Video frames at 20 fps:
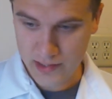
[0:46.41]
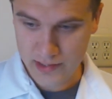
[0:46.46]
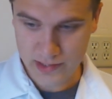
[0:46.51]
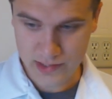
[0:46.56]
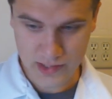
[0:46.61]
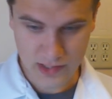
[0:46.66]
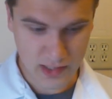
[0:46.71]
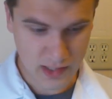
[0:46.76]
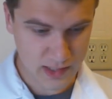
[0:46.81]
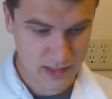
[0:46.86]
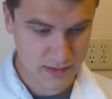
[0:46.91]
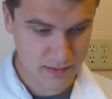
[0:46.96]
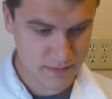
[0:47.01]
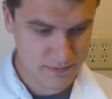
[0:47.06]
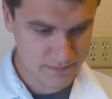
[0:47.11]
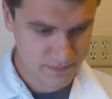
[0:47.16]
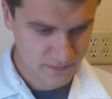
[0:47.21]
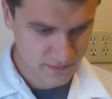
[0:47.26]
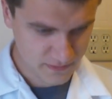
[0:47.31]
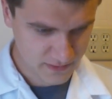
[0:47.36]
this
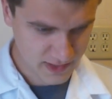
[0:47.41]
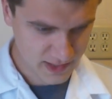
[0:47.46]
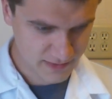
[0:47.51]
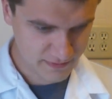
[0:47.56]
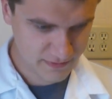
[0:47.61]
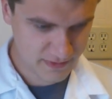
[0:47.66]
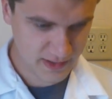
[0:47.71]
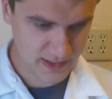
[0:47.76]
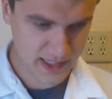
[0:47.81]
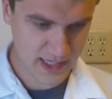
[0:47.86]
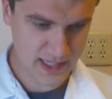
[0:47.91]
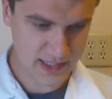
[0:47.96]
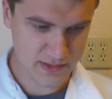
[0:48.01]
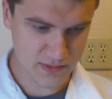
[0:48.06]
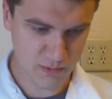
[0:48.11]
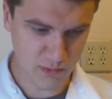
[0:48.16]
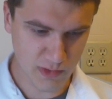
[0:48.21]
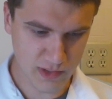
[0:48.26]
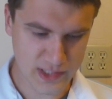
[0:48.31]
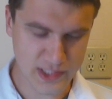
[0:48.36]
fanfic
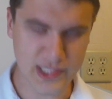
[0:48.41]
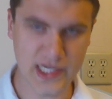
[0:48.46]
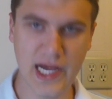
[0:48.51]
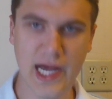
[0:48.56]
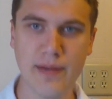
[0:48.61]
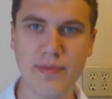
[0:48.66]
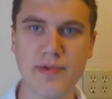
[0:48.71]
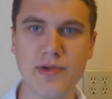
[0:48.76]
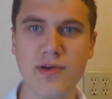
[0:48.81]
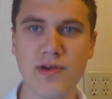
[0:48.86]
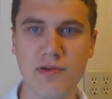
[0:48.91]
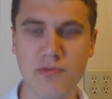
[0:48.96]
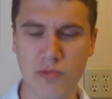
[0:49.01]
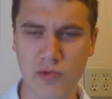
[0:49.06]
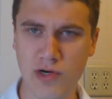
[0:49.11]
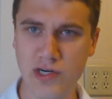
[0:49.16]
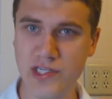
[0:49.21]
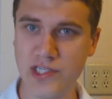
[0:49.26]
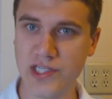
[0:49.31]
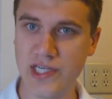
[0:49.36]
has one chapter,
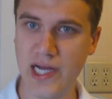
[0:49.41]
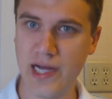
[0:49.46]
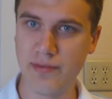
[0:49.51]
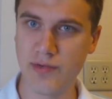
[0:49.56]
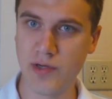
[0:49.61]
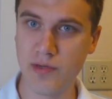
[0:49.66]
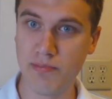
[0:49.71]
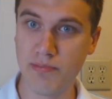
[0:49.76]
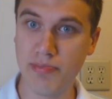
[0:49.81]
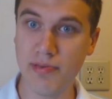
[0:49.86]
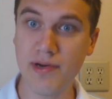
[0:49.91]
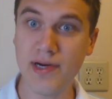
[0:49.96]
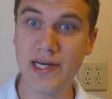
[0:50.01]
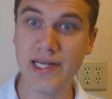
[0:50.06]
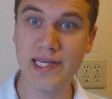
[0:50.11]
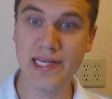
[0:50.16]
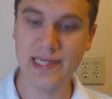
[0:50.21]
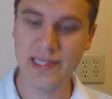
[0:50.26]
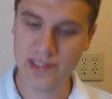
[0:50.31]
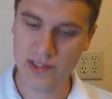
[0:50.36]

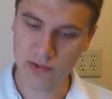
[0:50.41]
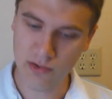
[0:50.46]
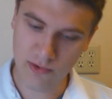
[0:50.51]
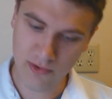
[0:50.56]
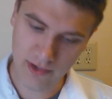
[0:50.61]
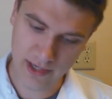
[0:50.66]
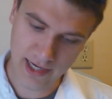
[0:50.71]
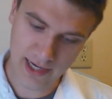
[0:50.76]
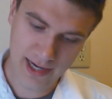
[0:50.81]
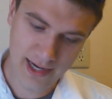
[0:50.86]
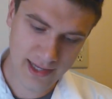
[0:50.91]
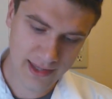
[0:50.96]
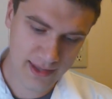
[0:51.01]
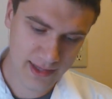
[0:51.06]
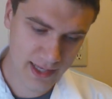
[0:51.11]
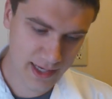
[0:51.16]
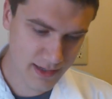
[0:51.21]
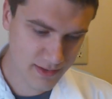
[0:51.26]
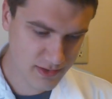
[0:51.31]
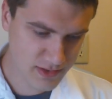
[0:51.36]
but it's over
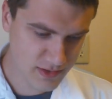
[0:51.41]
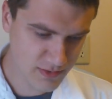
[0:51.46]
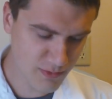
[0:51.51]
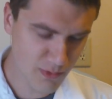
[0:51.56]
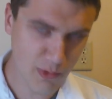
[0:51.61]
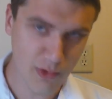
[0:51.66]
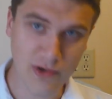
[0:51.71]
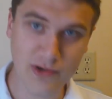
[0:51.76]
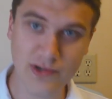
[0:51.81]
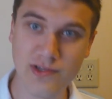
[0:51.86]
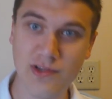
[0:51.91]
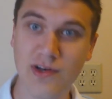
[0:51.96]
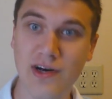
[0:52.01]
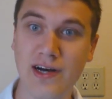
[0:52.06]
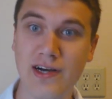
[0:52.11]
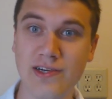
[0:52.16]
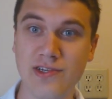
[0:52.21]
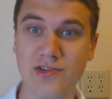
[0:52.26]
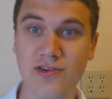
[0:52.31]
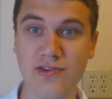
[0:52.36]
8,000 words
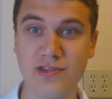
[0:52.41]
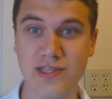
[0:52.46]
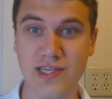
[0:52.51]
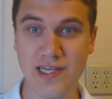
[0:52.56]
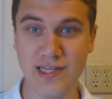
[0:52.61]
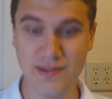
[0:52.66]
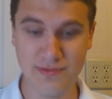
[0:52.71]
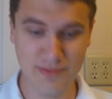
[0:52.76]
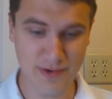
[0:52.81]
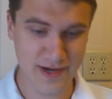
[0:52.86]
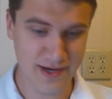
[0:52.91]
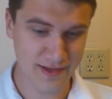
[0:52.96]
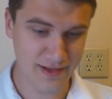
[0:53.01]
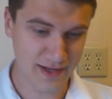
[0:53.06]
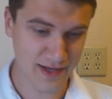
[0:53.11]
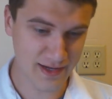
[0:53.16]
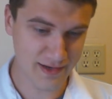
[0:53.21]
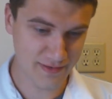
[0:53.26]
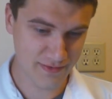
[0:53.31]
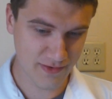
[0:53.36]
long, so it's pretty
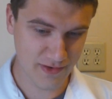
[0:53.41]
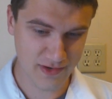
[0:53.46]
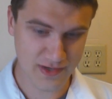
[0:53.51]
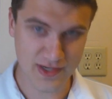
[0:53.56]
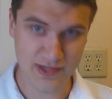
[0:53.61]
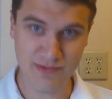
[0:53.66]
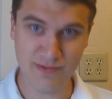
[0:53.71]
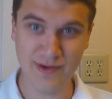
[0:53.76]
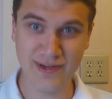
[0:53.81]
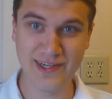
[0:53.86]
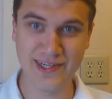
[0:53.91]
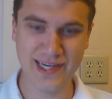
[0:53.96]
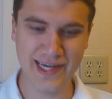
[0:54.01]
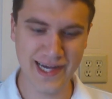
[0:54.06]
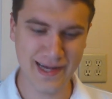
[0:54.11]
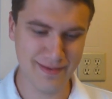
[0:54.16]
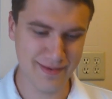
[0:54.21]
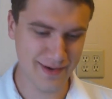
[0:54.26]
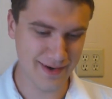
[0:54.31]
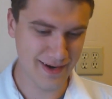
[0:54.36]
long for just one
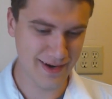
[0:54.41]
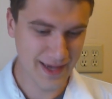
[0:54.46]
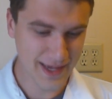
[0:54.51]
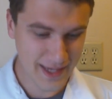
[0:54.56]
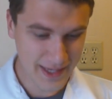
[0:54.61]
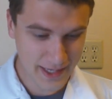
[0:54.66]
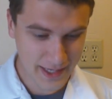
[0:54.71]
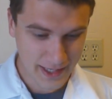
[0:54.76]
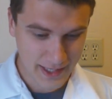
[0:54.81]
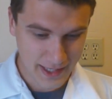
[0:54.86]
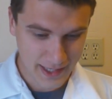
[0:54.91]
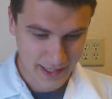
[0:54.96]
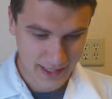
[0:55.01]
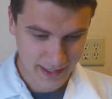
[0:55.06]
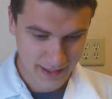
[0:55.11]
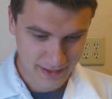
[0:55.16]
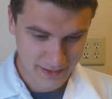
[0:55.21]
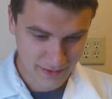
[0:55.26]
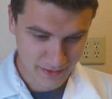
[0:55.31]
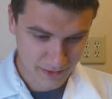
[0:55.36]
chapter.
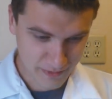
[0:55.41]
And